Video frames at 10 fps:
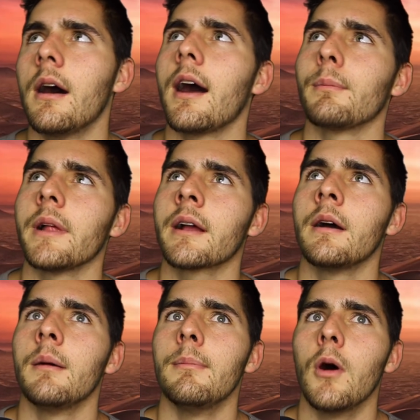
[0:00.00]
I'm like
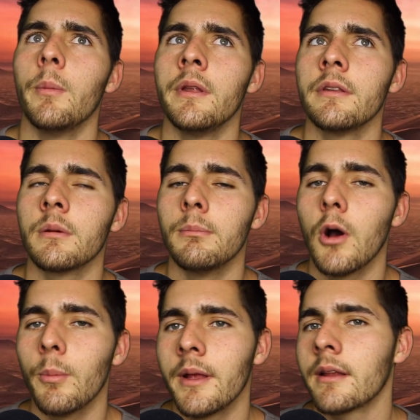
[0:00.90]
a moment to
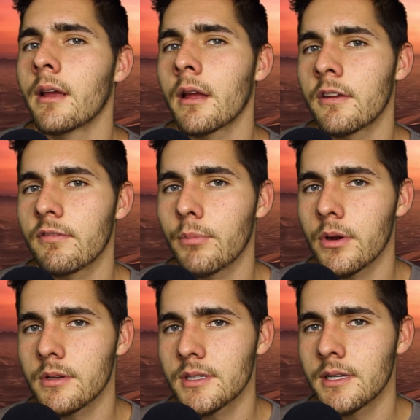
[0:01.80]
moment kind of
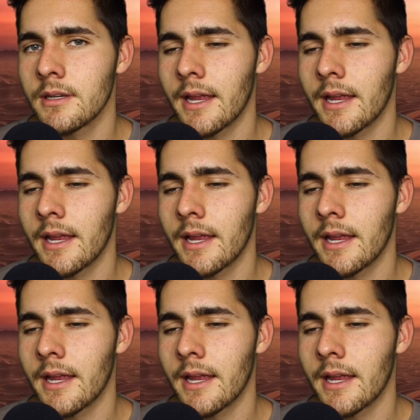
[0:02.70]
person.